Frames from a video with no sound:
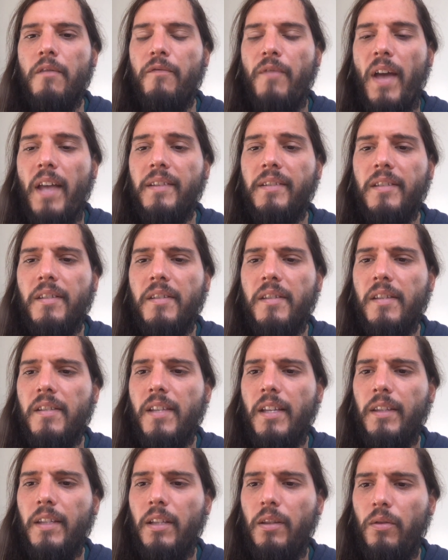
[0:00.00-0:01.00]
Fantasies
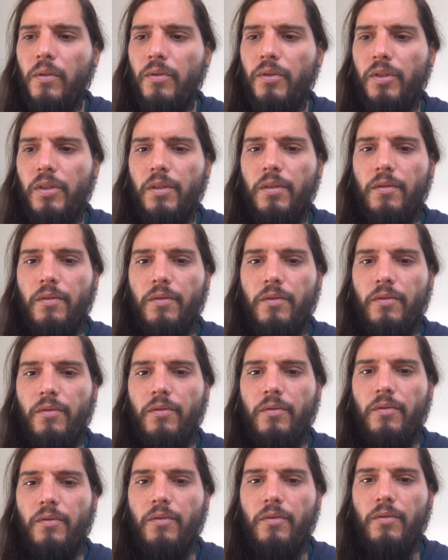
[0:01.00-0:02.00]
and
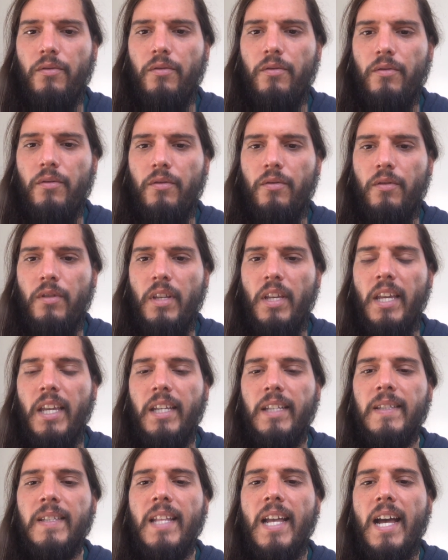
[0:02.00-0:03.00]
illusions.
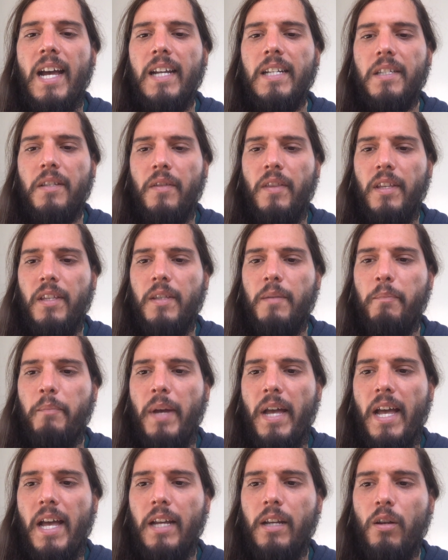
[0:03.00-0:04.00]
Ignite the
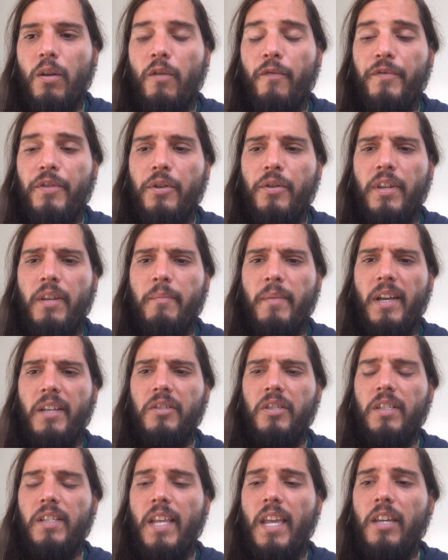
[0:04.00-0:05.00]
spark of your
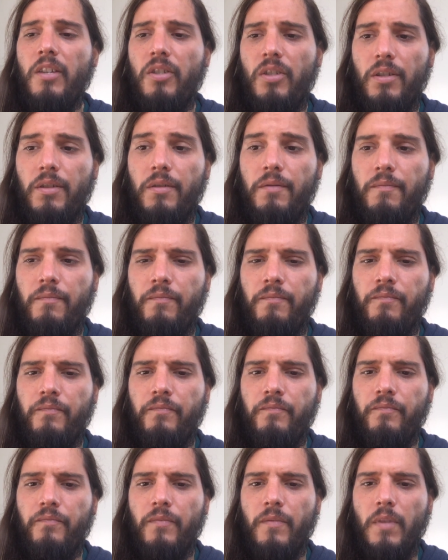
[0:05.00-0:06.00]
imagination.
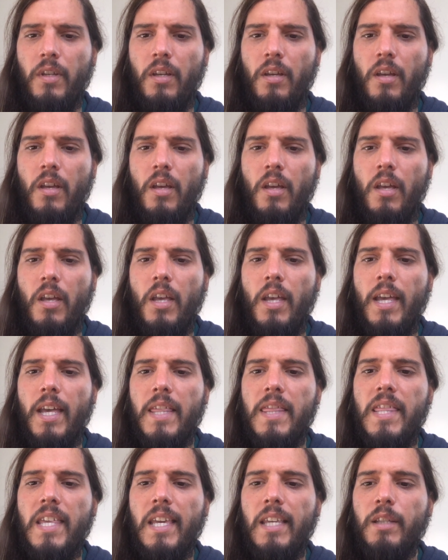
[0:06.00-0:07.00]

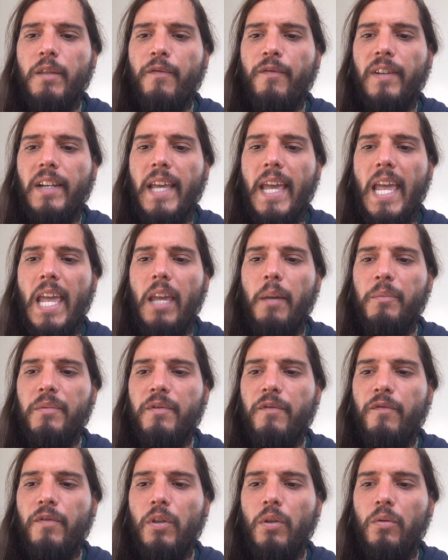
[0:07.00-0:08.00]
These flames
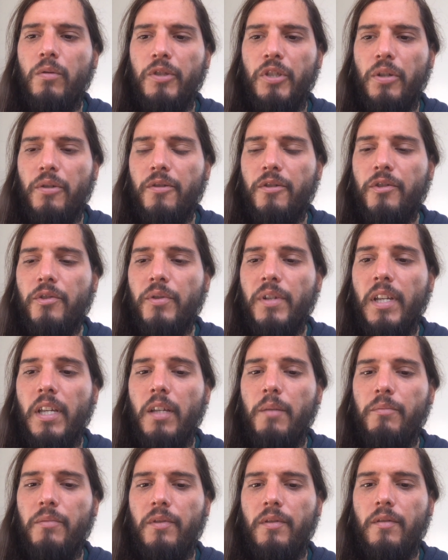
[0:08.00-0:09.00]
fuel your
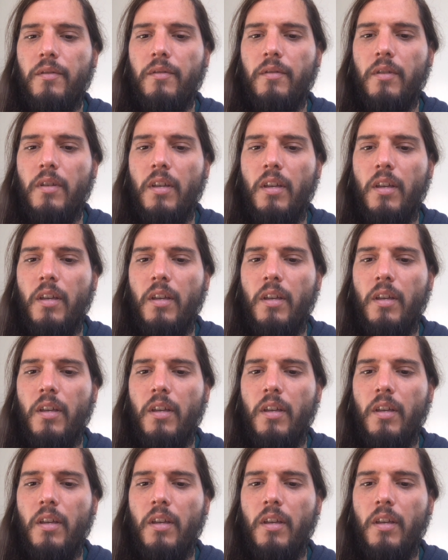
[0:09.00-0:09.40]
dreams